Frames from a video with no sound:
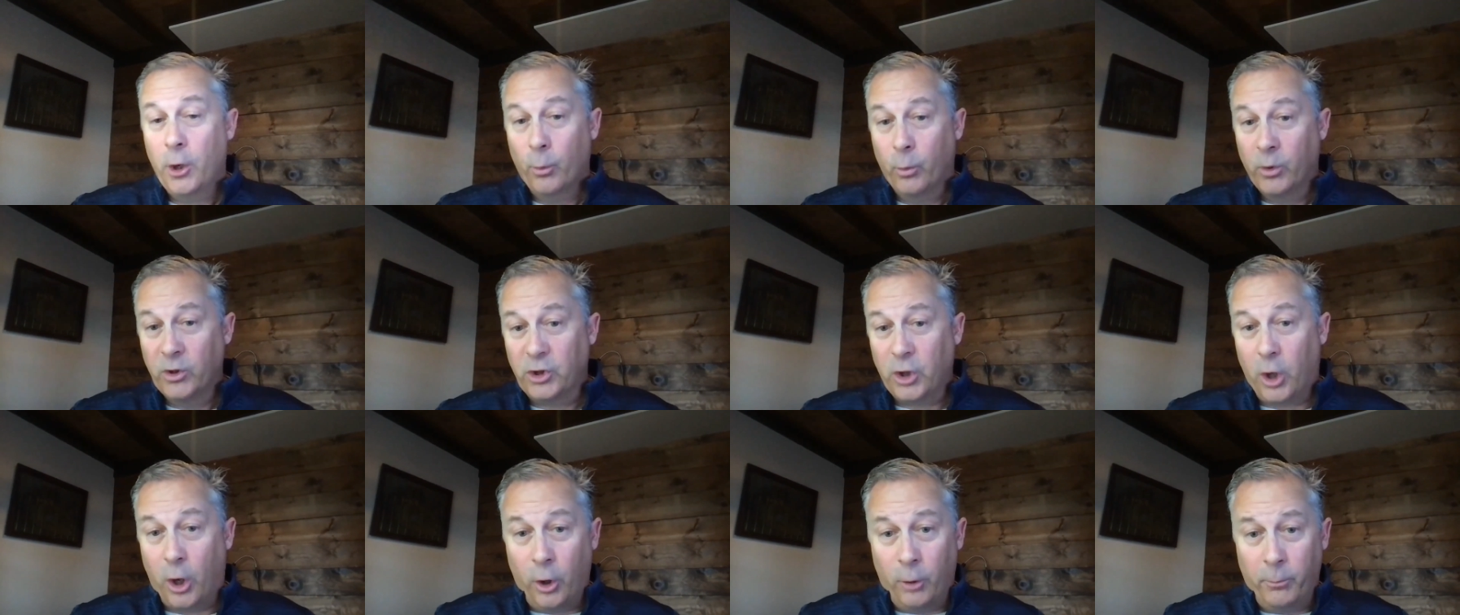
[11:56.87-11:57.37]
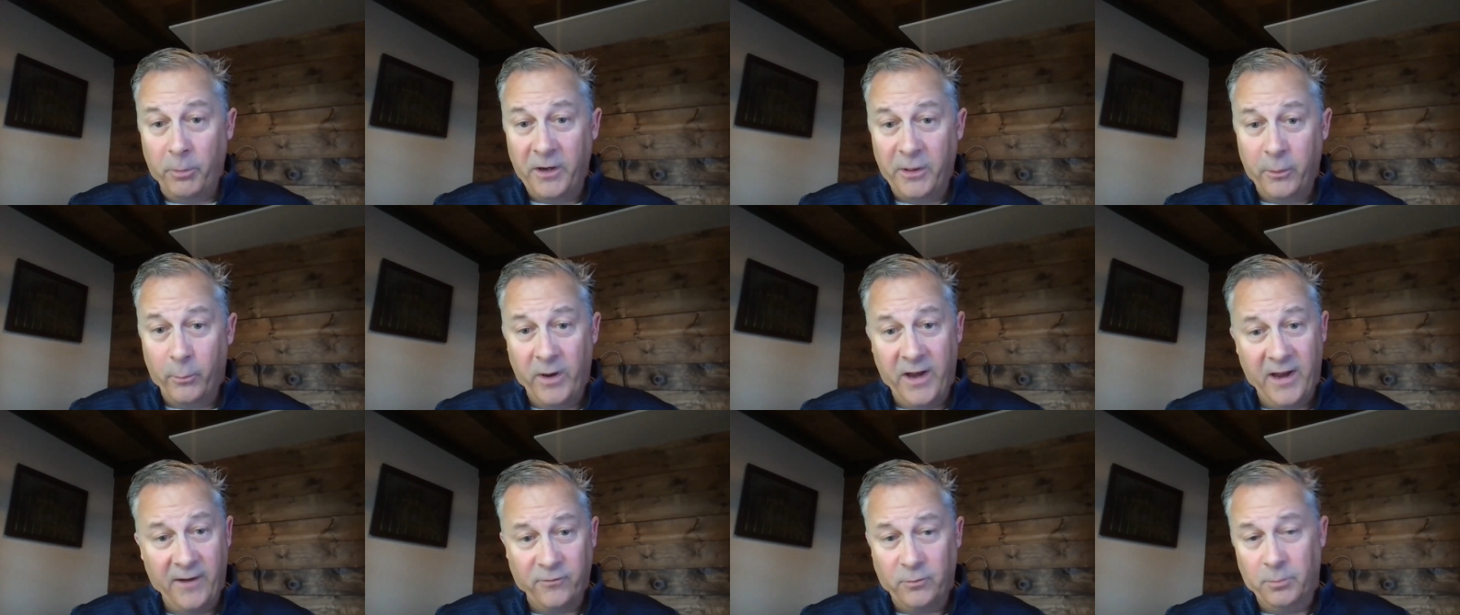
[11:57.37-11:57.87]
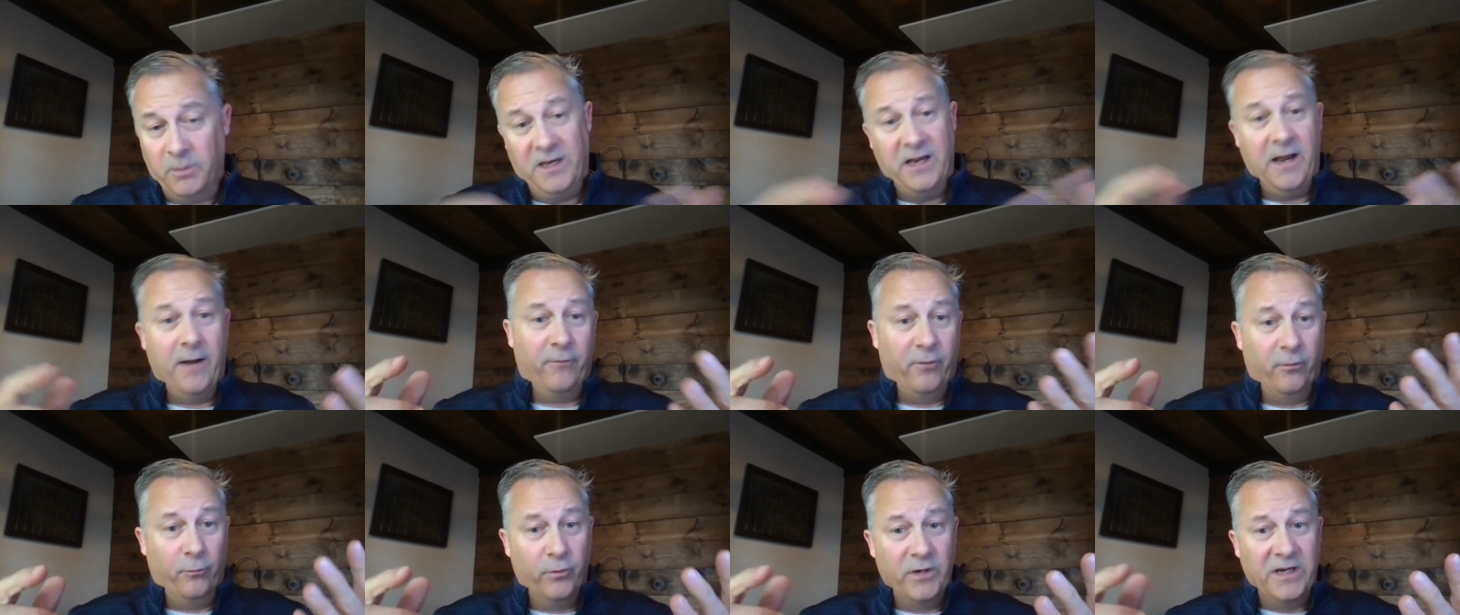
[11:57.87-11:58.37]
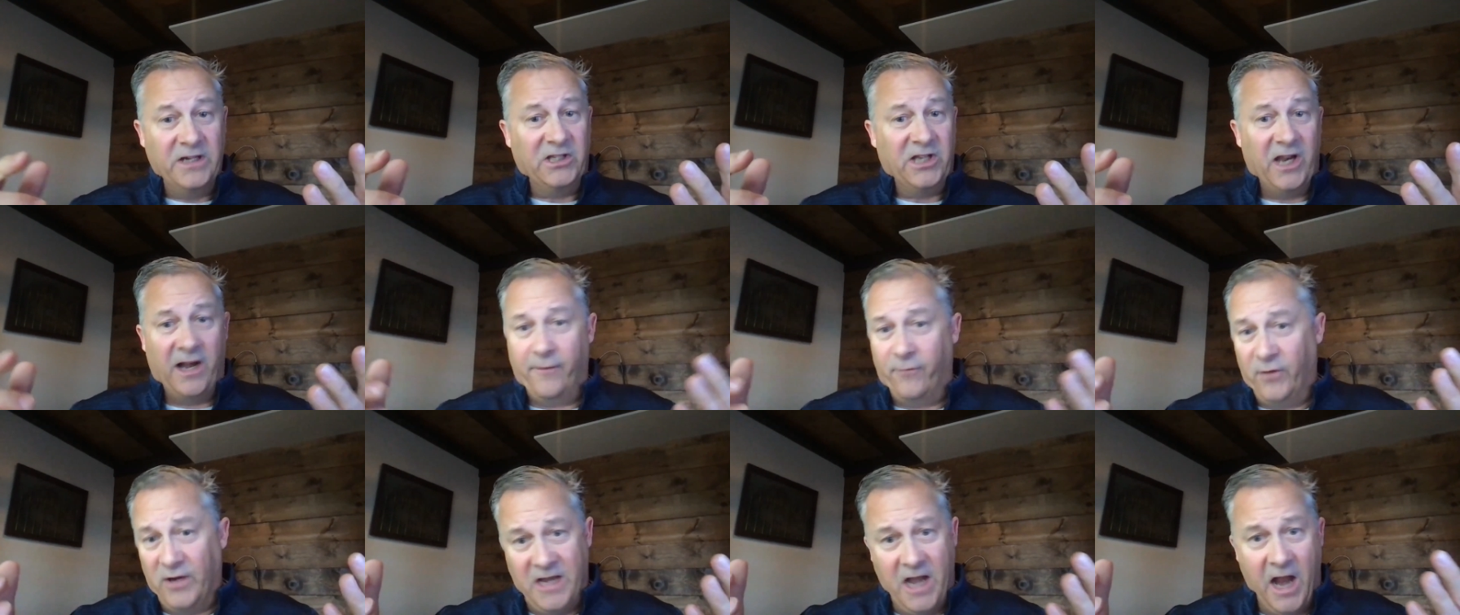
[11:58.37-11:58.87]
which all, by the way, have to be
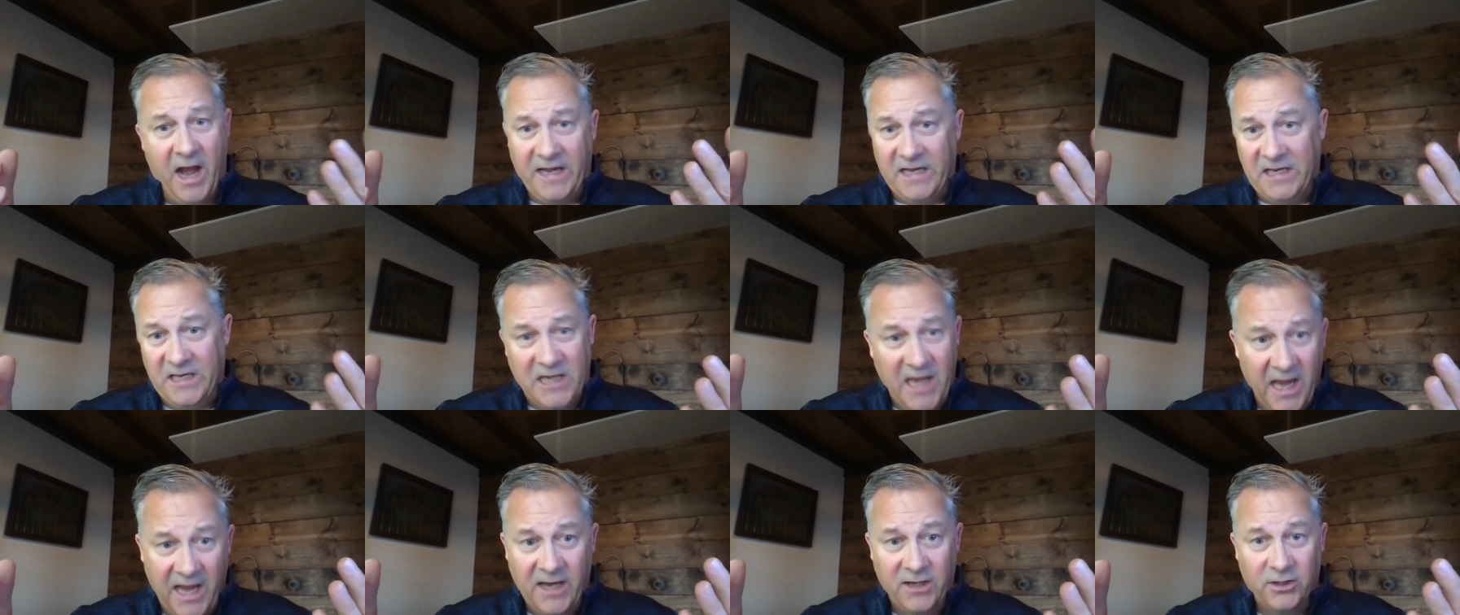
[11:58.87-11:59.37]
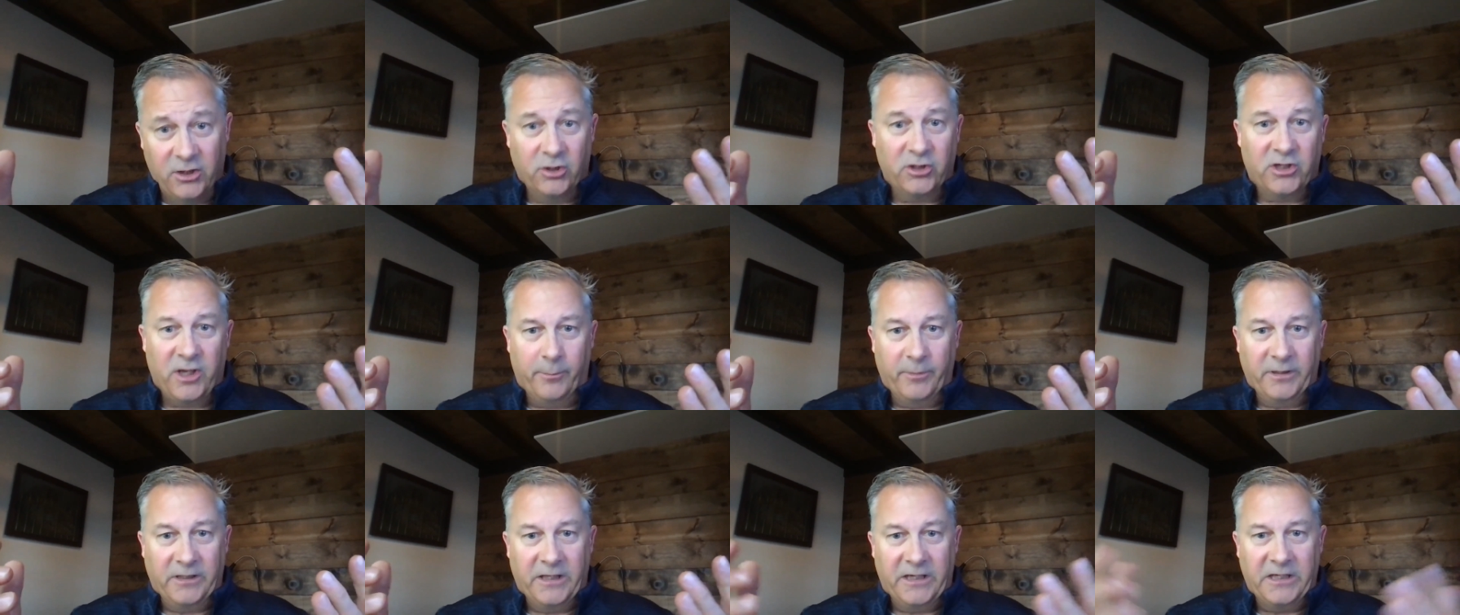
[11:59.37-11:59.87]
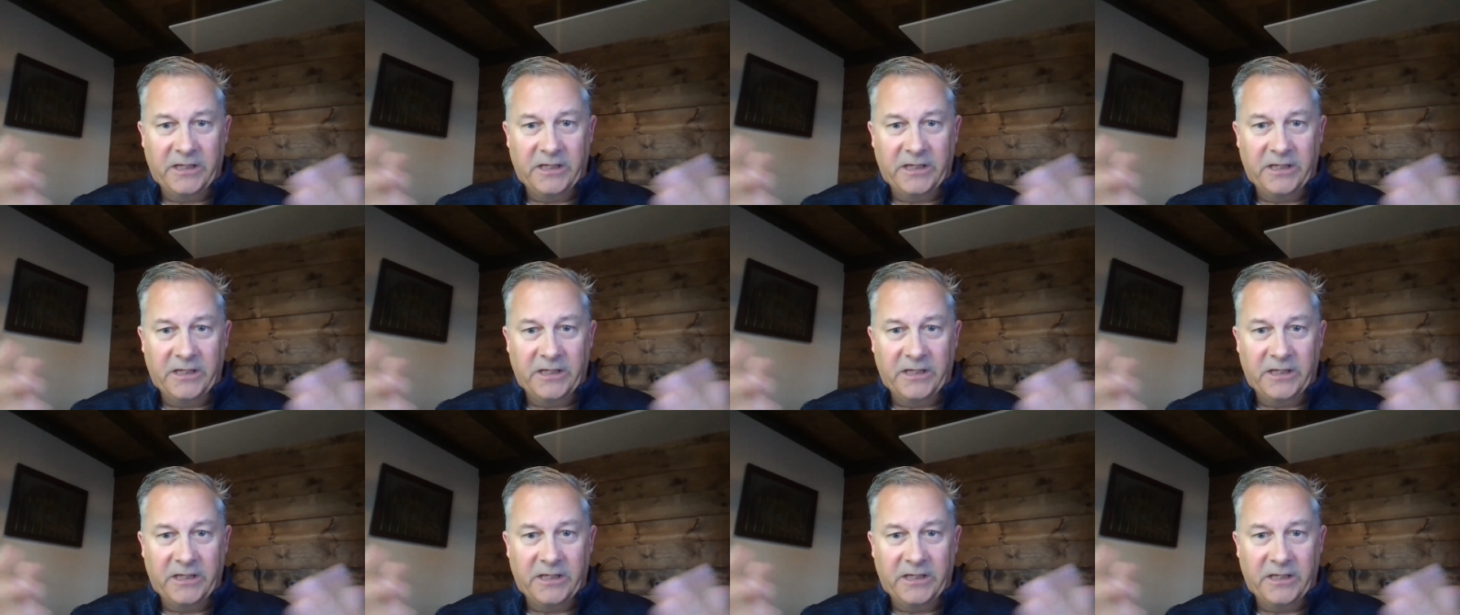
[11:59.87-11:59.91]
reset every 90 days or something